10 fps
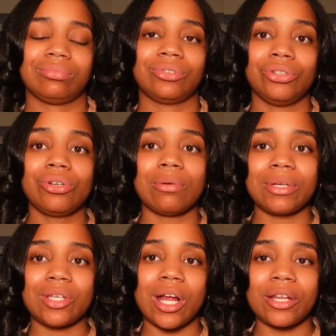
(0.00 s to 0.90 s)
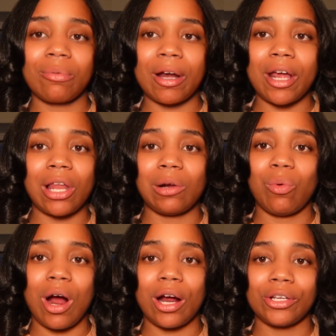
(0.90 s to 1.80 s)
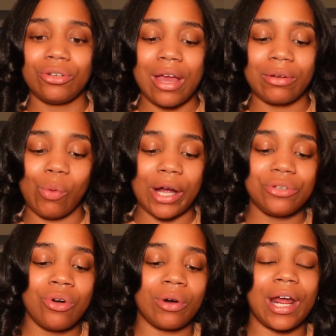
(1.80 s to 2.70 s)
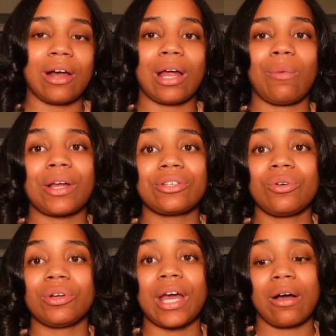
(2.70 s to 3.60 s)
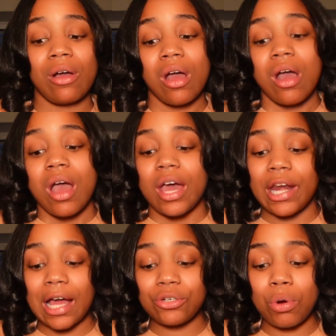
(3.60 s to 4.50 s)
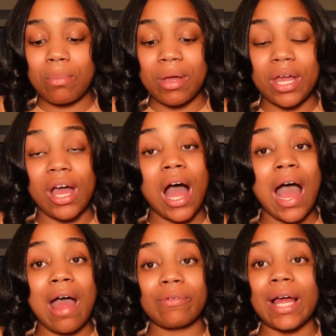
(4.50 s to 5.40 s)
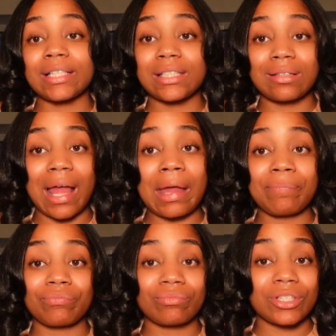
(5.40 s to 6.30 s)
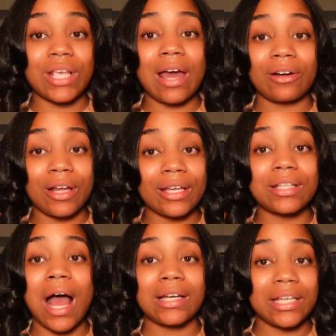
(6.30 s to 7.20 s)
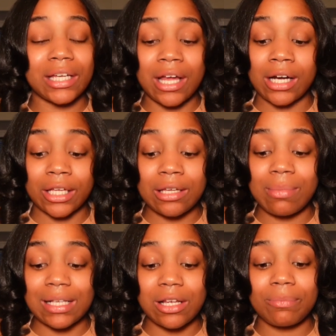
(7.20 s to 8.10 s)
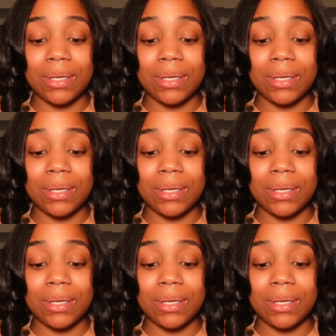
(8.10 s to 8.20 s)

you could be studying right now like why are you why are you going out like why are you going out and i do a man i like like saturdays i did kind of keep myself